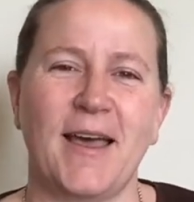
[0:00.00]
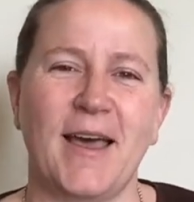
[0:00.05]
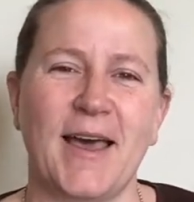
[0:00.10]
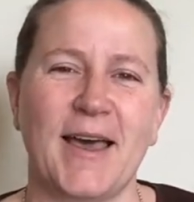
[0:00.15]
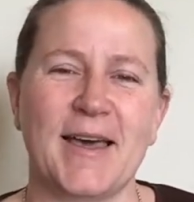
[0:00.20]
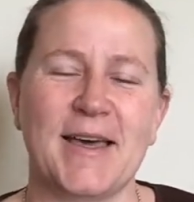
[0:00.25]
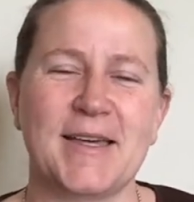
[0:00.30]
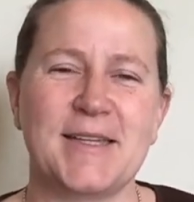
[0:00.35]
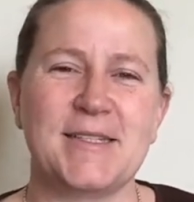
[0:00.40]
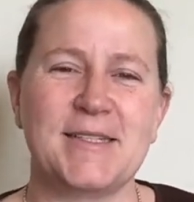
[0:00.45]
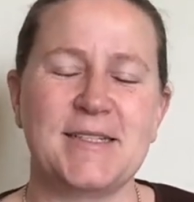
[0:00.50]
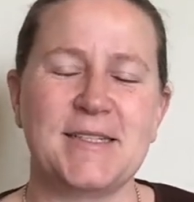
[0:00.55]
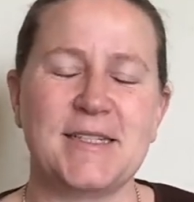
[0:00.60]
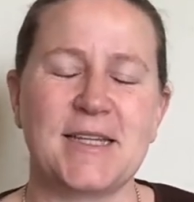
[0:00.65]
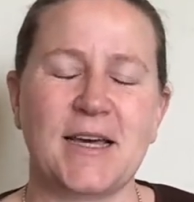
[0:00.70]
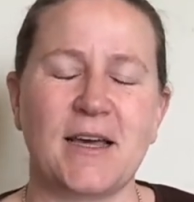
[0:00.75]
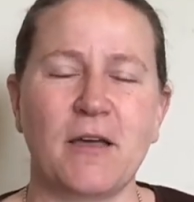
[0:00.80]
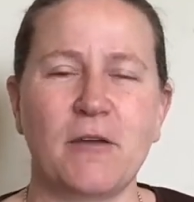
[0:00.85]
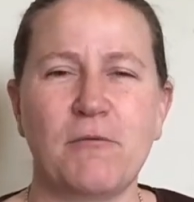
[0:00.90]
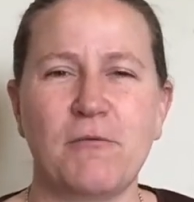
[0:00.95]
And
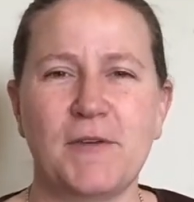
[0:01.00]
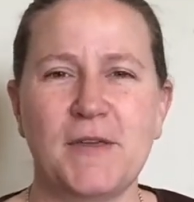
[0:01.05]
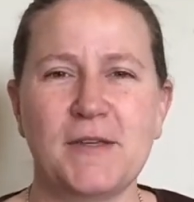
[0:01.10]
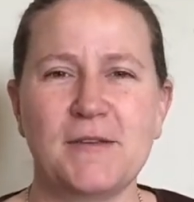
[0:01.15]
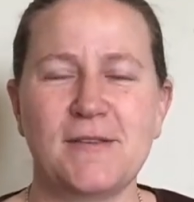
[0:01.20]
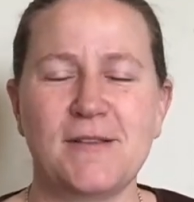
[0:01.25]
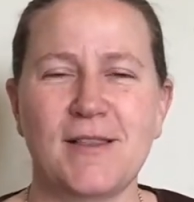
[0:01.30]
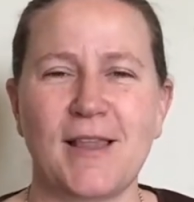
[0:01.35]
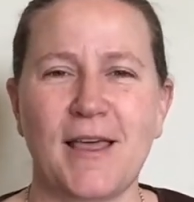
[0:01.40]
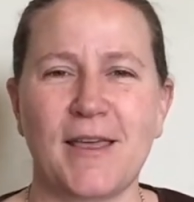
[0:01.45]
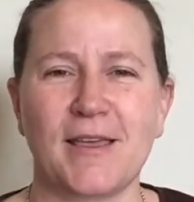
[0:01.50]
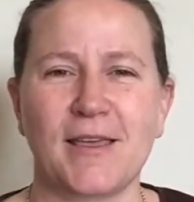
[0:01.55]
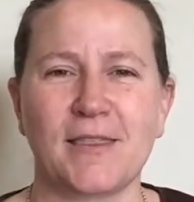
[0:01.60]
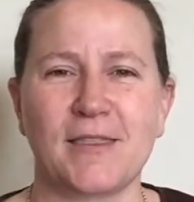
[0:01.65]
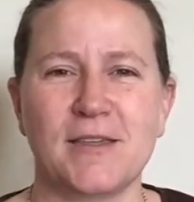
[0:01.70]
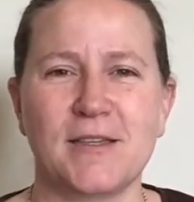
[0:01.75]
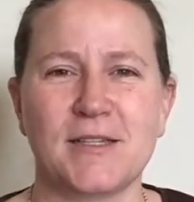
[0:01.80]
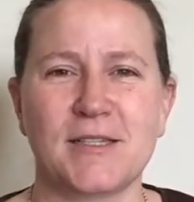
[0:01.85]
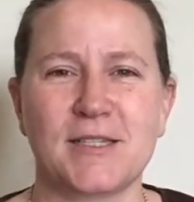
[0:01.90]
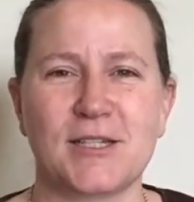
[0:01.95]
I feel like
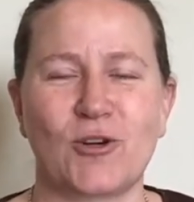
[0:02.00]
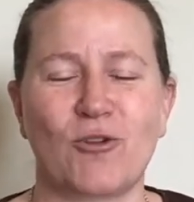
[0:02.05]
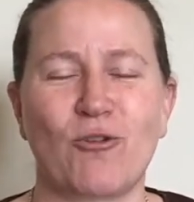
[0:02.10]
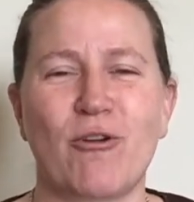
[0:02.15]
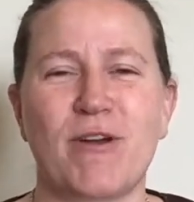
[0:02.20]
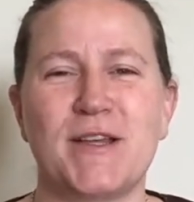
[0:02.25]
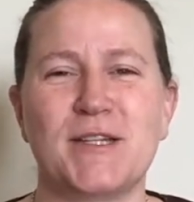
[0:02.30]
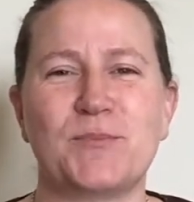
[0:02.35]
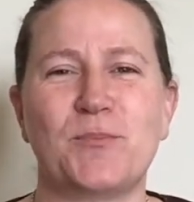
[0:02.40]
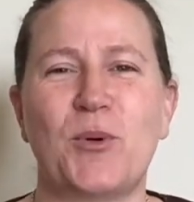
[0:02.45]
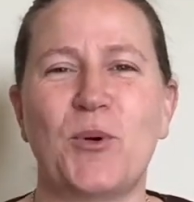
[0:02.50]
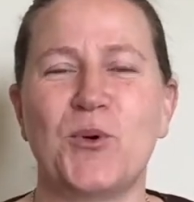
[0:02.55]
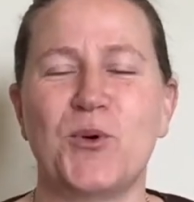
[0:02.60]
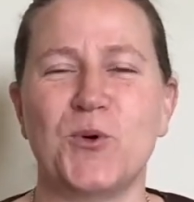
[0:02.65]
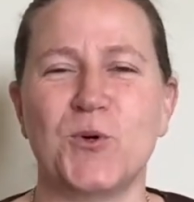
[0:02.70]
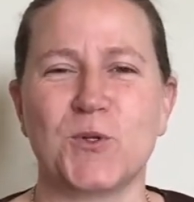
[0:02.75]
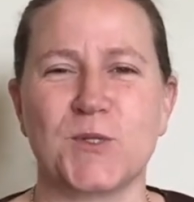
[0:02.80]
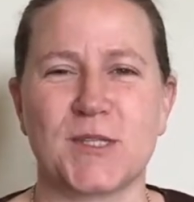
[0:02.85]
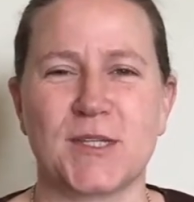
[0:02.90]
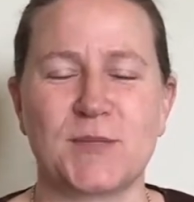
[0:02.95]
this great
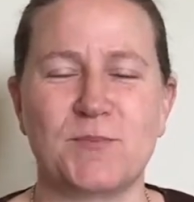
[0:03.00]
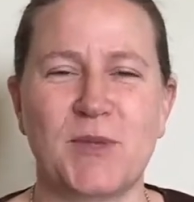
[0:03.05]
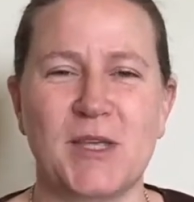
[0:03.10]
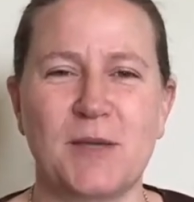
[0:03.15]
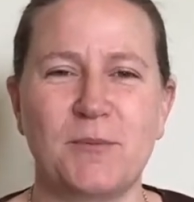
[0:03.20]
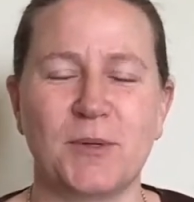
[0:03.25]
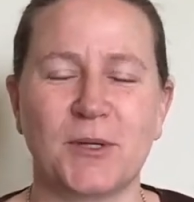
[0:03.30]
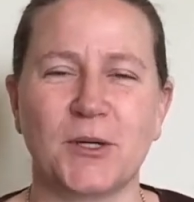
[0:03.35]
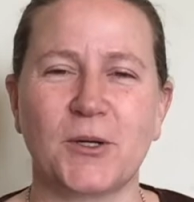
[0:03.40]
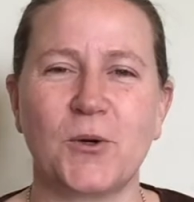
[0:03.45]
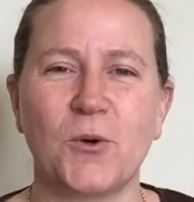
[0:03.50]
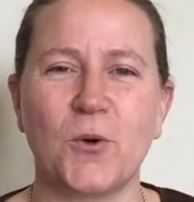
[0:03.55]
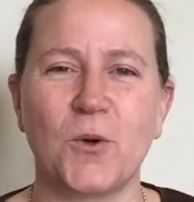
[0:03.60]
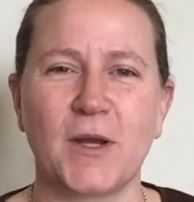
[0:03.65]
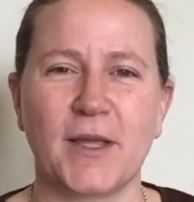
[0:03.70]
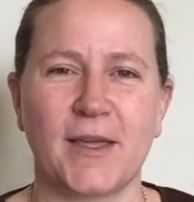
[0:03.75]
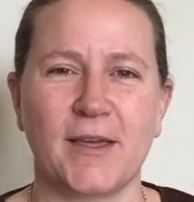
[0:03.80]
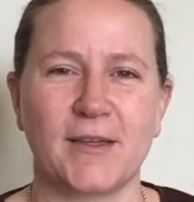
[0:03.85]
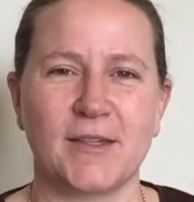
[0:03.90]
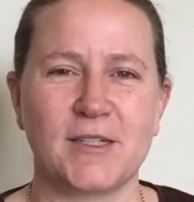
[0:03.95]
pause, as people are
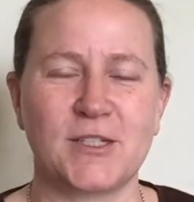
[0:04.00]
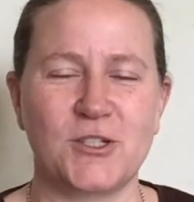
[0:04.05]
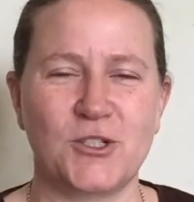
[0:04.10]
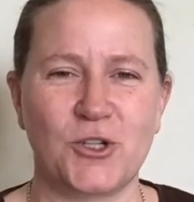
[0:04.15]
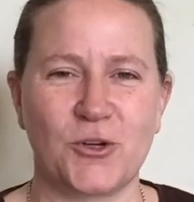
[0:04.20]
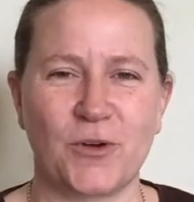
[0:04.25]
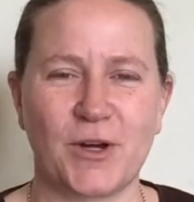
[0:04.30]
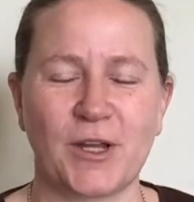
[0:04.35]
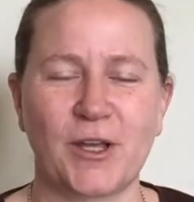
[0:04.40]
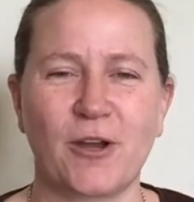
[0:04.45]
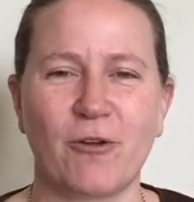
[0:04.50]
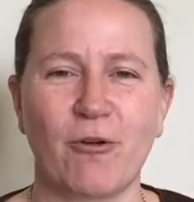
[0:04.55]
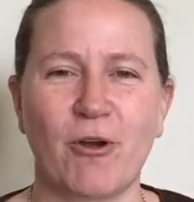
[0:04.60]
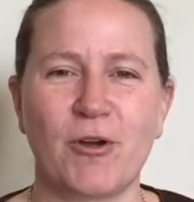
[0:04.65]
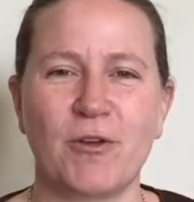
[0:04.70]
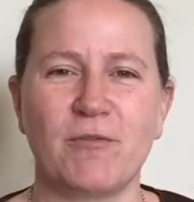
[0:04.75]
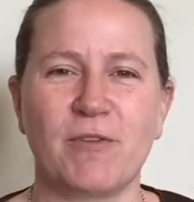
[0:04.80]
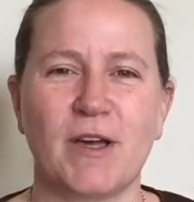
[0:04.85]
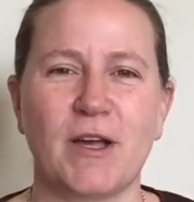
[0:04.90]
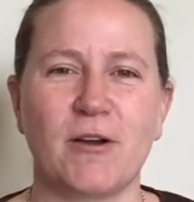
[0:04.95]
calling it during
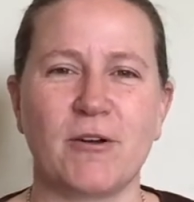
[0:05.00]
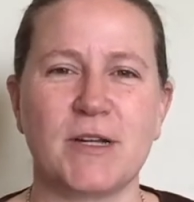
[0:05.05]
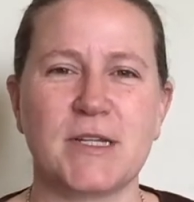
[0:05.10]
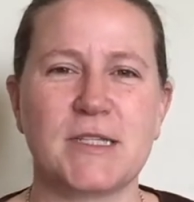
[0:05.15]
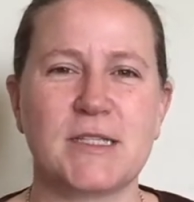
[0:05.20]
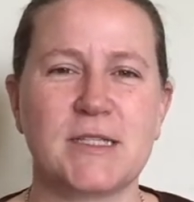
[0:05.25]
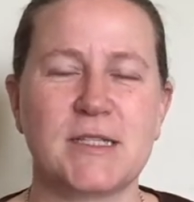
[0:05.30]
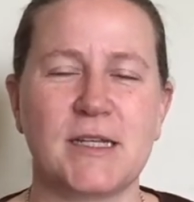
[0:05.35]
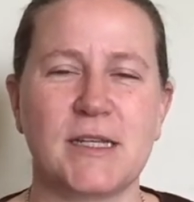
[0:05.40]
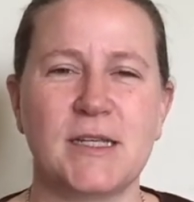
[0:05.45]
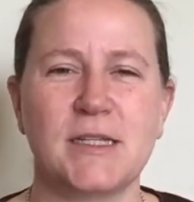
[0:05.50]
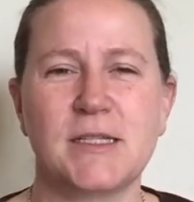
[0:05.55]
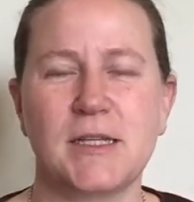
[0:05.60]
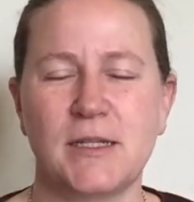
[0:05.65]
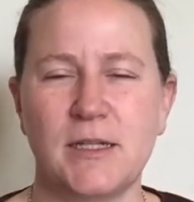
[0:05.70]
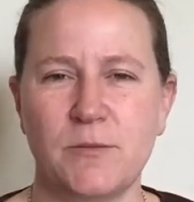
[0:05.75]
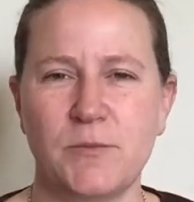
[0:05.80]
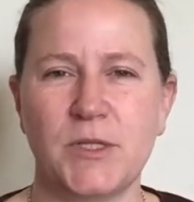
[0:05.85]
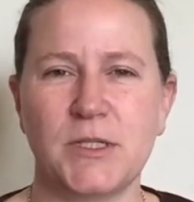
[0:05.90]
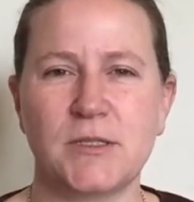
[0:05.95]
coronavirus, is a
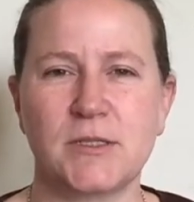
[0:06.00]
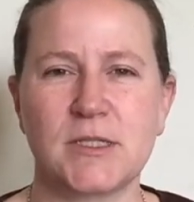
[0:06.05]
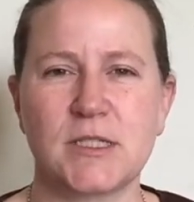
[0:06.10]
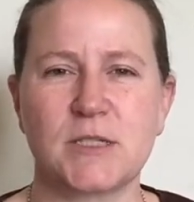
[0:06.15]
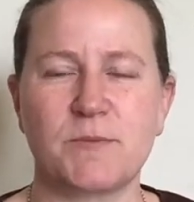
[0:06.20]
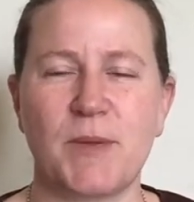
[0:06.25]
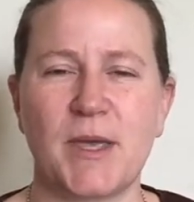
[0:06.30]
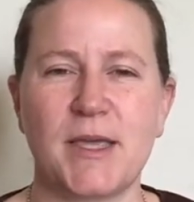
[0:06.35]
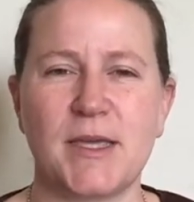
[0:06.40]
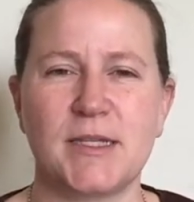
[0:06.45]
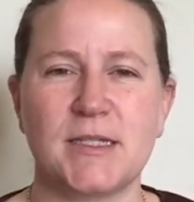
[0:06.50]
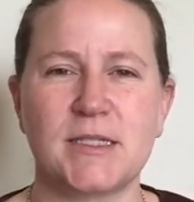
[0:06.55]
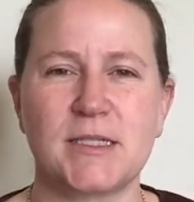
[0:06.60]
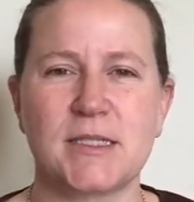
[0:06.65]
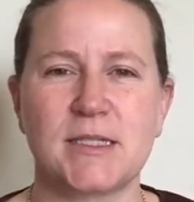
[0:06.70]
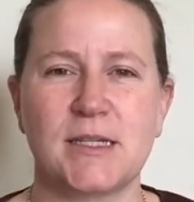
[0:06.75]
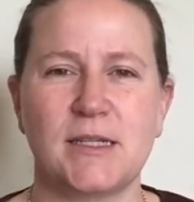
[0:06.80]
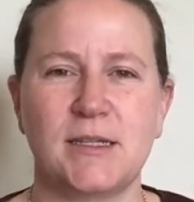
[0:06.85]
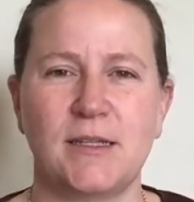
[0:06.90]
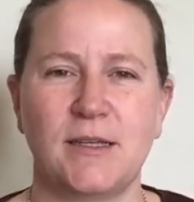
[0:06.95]
liminal
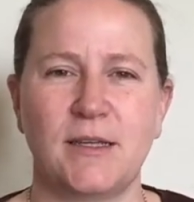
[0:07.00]
space.